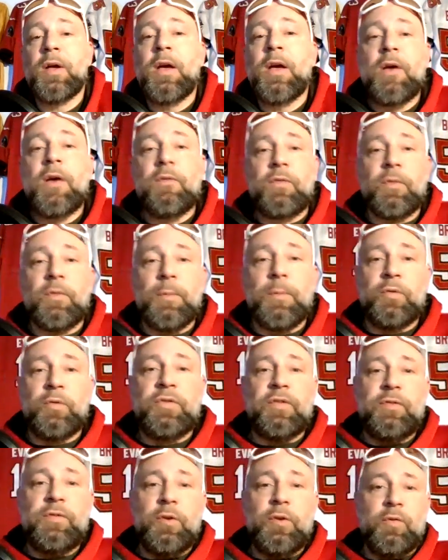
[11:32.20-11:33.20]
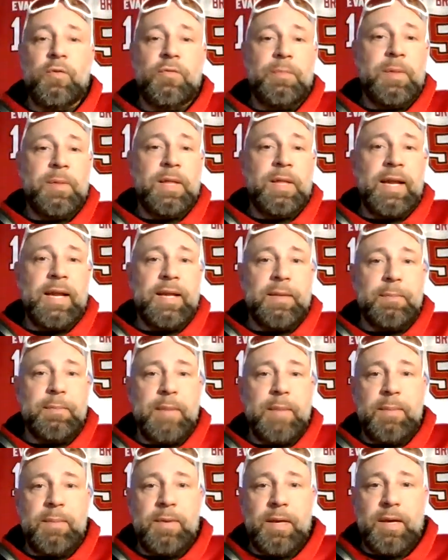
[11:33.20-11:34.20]
For most of you who've played
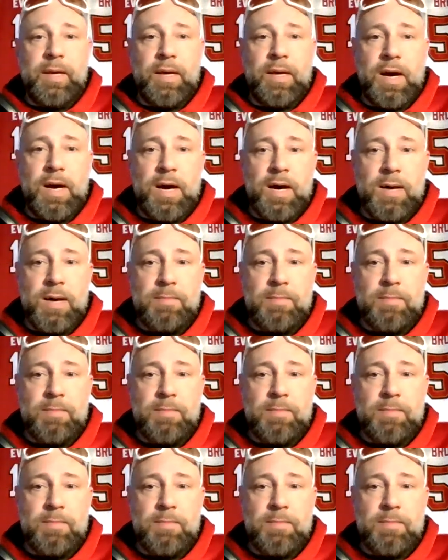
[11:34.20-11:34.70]
in maybe